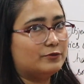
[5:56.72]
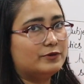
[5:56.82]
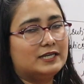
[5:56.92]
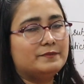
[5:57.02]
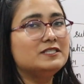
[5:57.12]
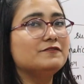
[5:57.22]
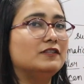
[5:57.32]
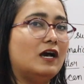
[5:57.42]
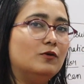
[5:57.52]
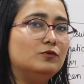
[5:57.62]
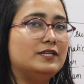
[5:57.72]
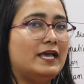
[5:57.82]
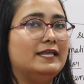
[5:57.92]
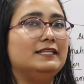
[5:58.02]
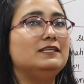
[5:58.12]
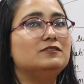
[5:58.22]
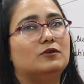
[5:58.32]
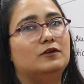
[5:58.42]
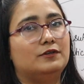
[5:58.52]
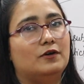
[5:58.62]
Accurately means without any
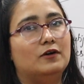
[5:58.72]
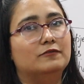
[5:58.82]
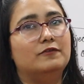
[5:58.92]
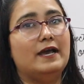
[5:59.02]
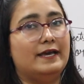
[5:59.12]
sort of